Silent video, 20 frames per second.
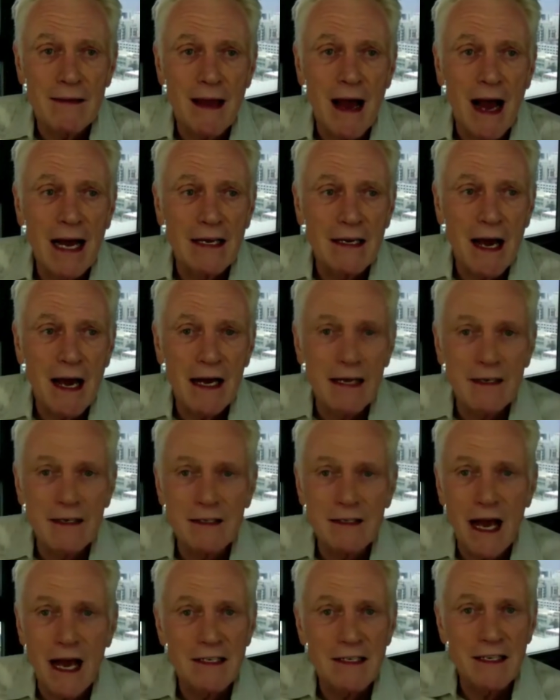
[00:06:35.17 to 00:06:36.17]
I, I,
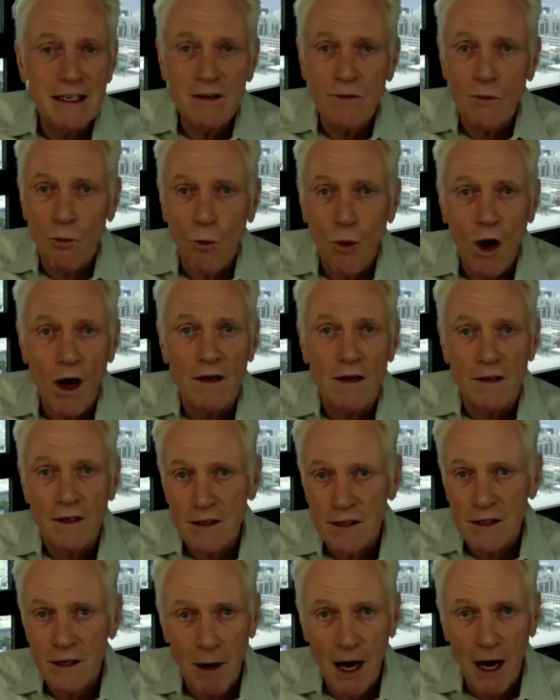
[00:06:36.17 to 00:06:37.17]
just, I didn't want
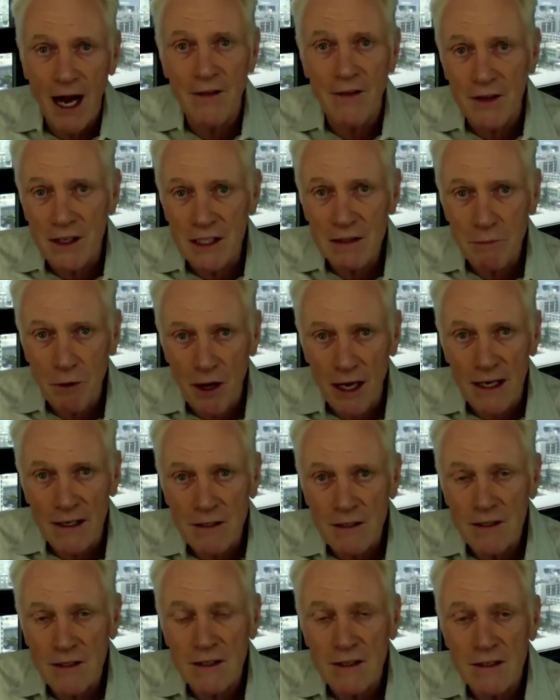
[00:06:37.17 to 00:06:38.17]
to buy this
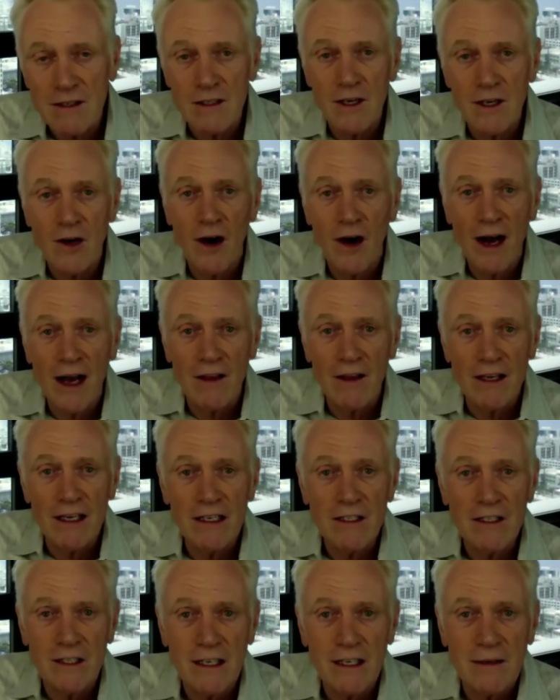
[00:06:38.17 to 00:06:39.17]
place. So I
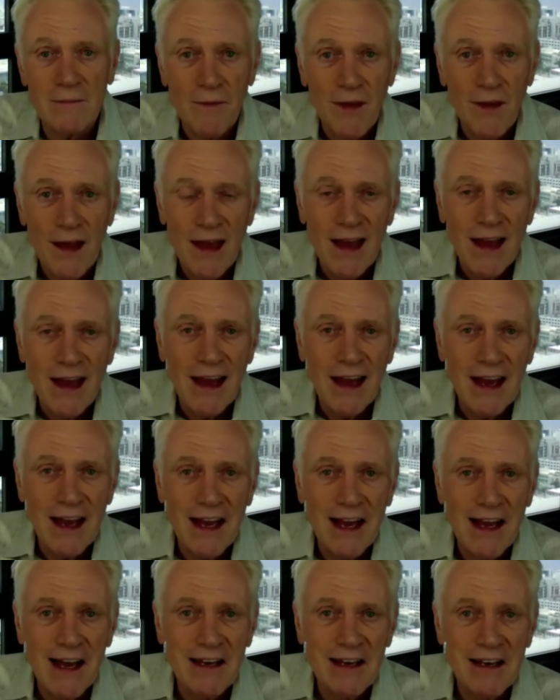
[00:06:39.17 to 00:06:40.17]
leased it.
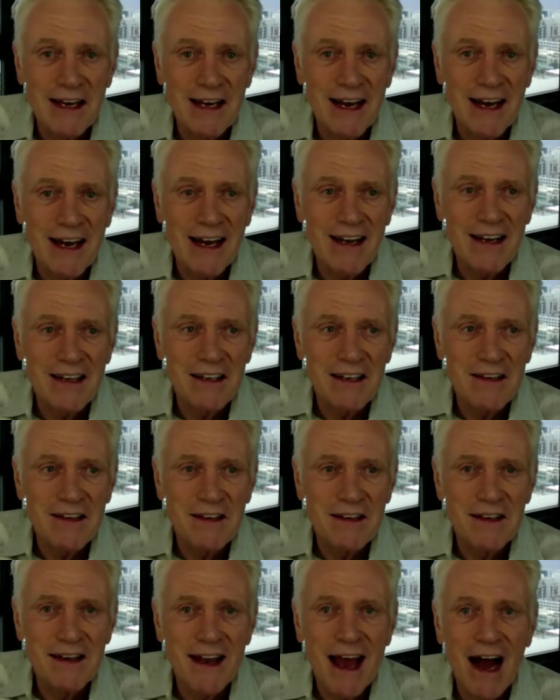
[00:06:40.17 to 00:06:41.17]
And uh,
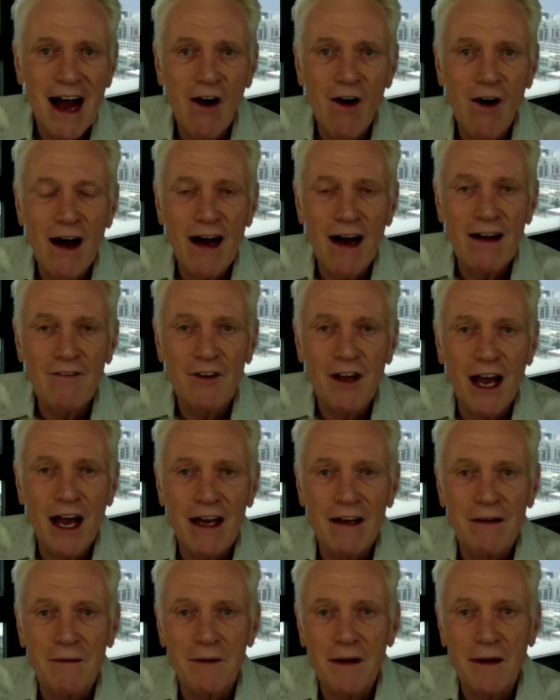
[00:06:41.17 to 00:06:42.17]
now I've
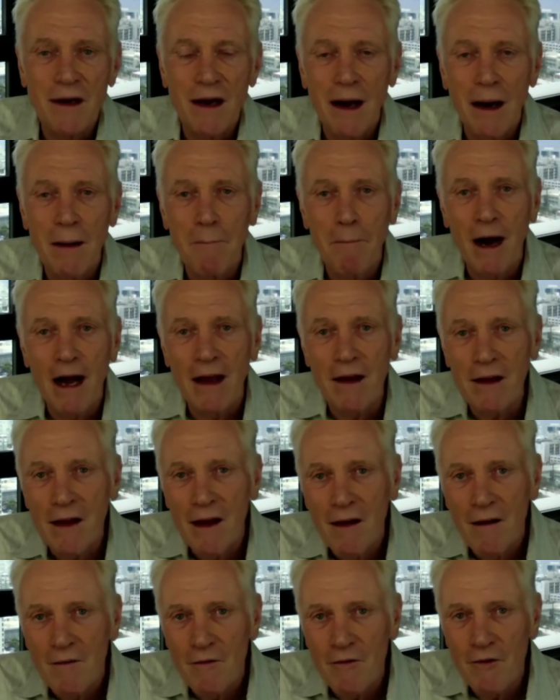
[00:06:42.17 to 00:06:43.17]
got uh, my
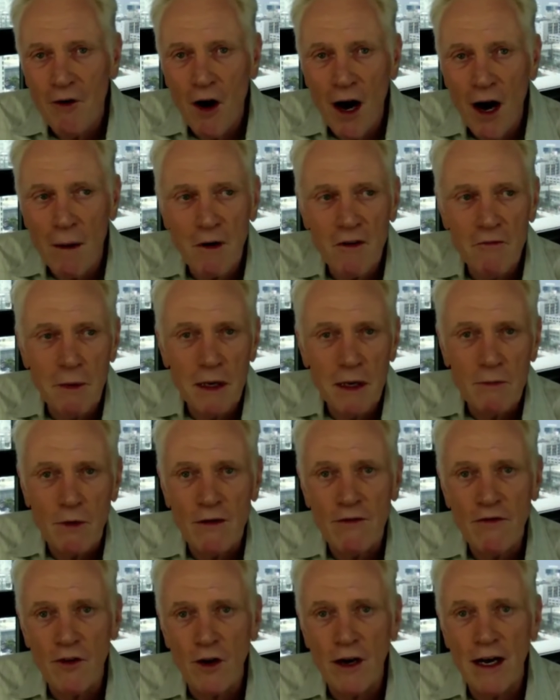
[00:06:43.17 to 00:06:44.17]
farm. I've been
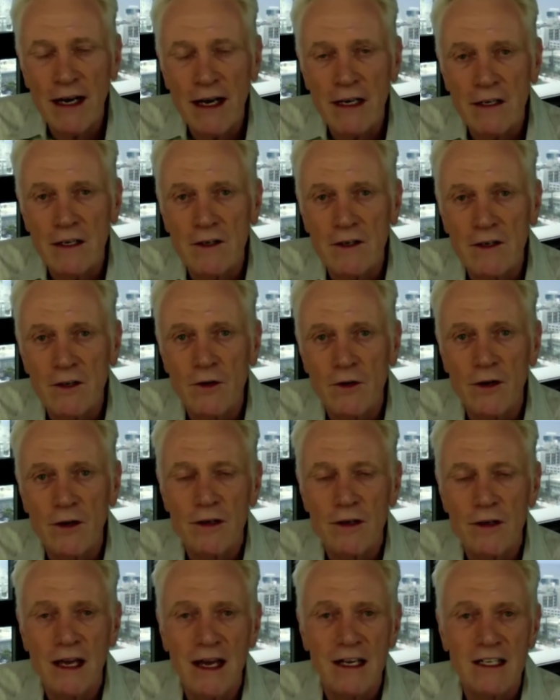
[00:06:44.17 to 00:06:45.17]
referring it to
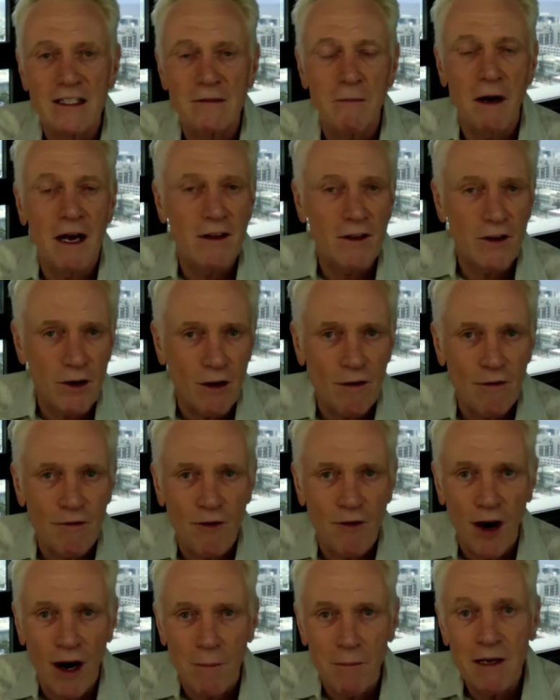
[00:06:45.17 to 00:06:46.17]
it as my little
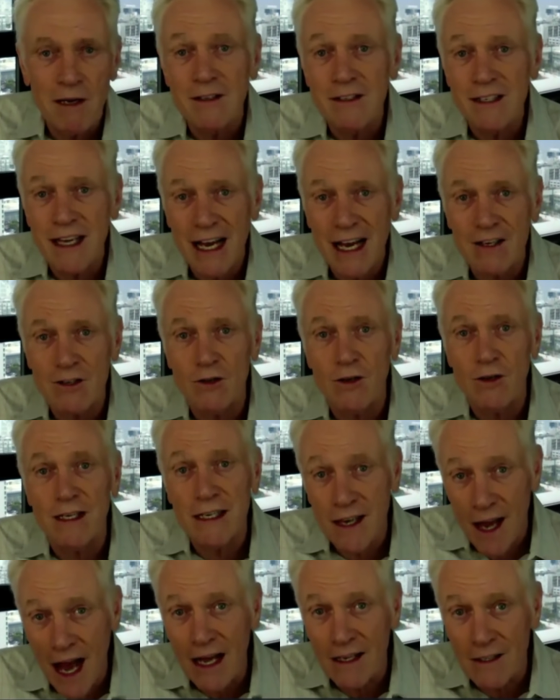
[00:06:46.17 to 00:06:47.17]
farm, and it's actually
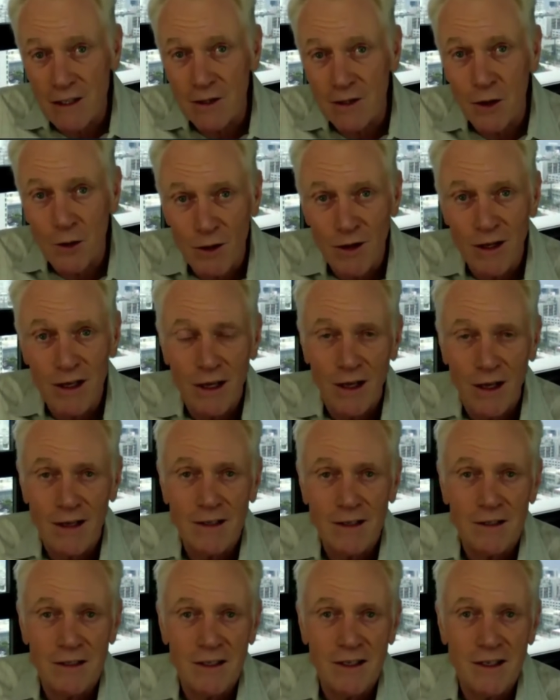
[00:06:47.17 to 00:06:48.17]
not so little.
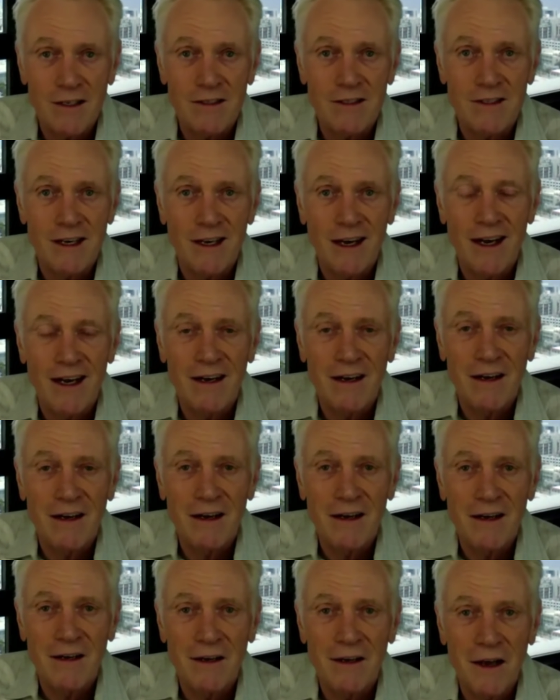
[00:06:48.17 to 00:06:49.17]
It's, it's uh,
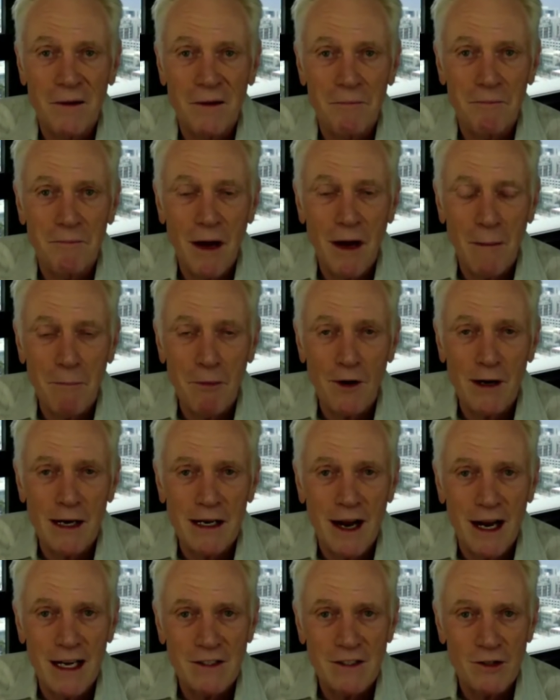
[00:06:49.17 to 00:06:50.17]
a, a pretty
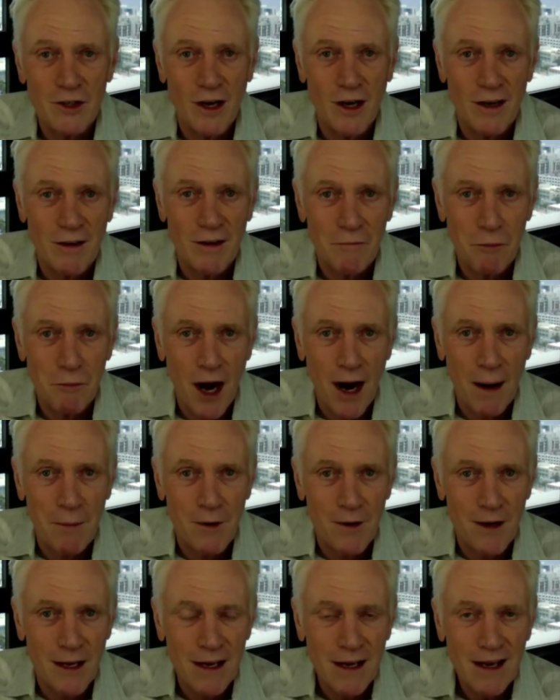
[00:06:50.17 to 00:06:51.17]
nice chunk of
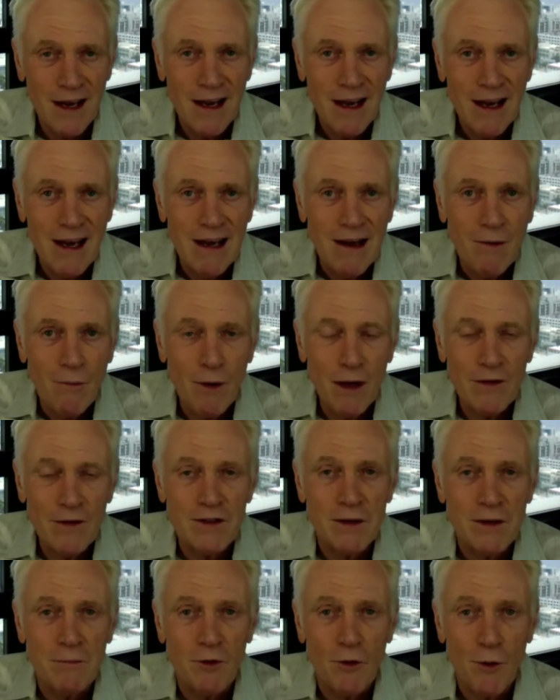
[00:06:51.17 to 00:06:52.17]
property with
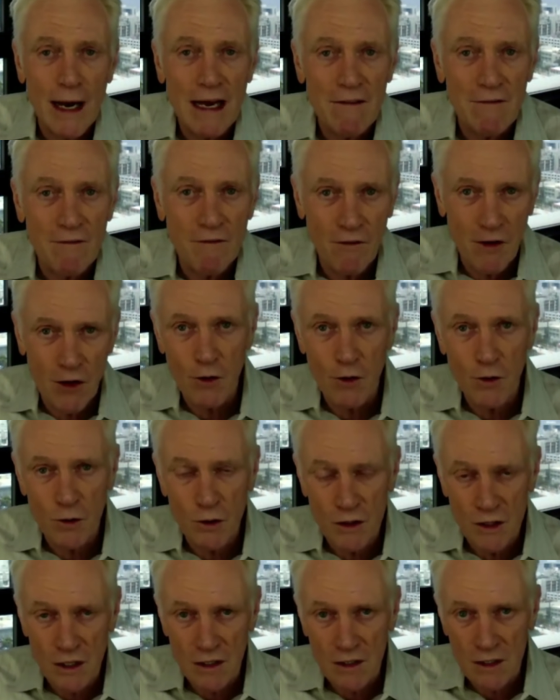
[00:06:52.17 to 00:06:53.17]
some great
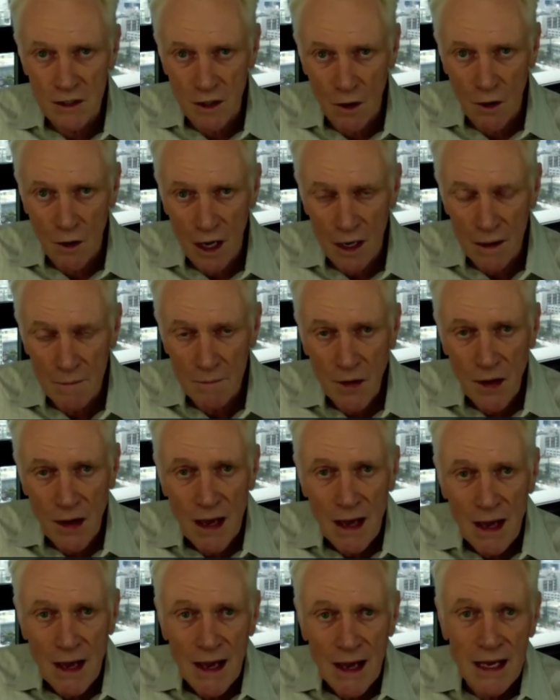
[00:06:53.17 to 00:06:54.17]
views and so on.
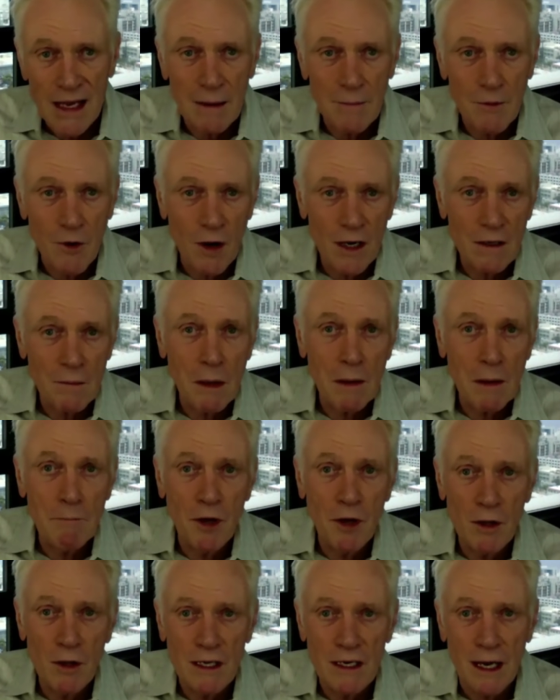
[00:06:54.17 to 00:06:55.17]
And I'm going to be
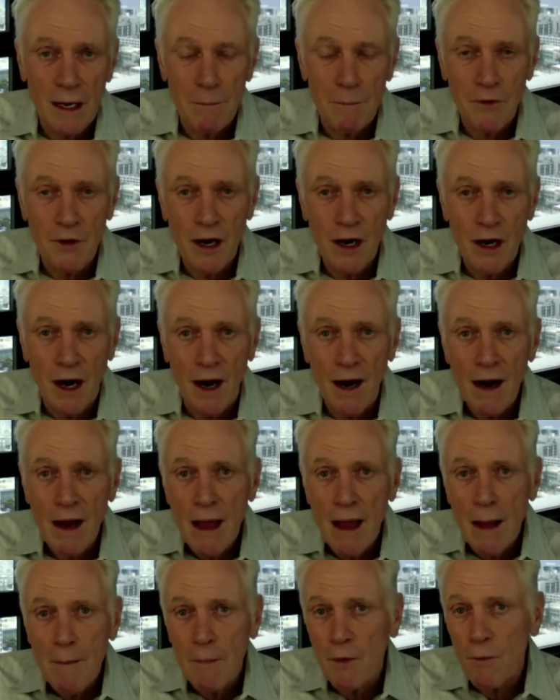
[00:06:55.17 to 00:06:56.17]
building up there.
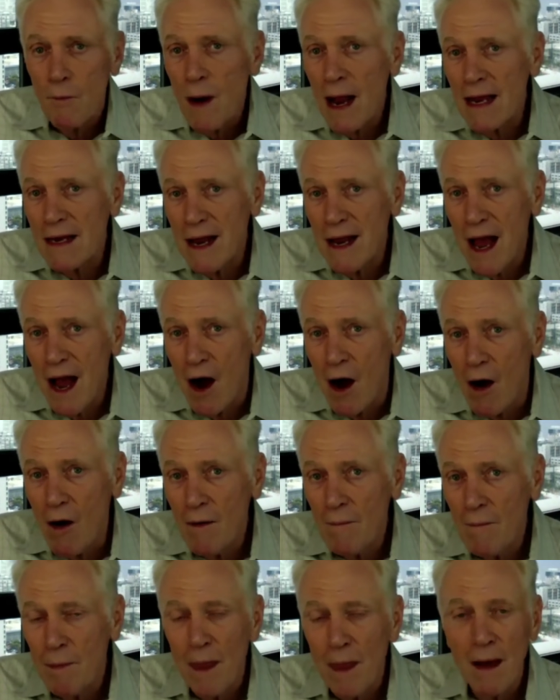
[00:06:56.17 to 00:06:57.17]
But right
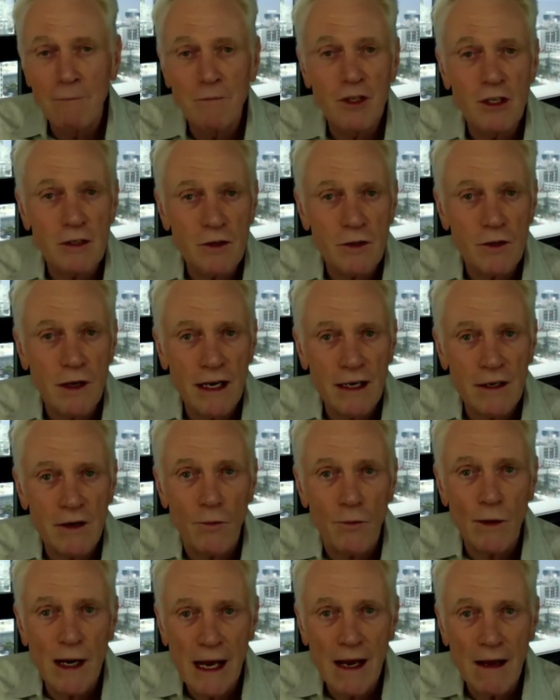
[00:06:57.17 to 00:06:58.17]
now, I'm just trying to
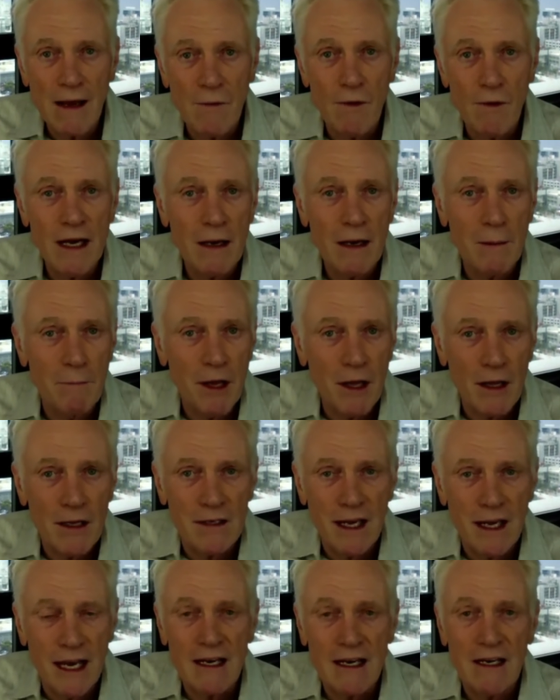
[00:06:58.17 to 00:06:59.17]
re-
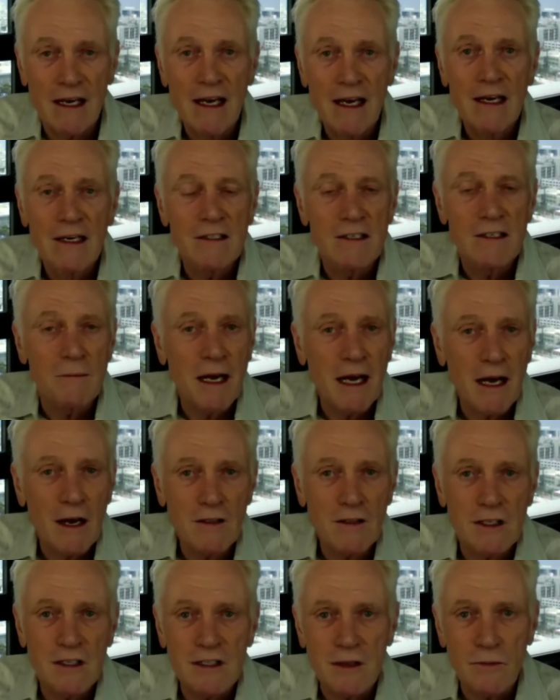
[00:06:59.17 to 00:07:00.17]
rehabilitate some
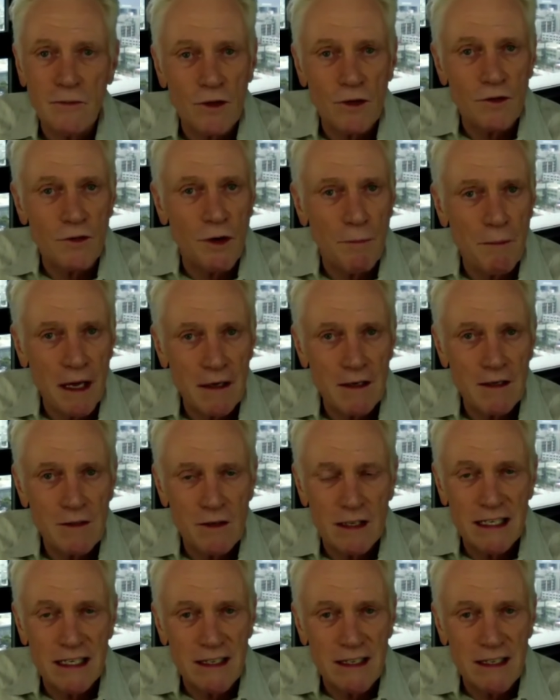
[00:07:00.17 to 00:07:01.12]
houses that were tremendously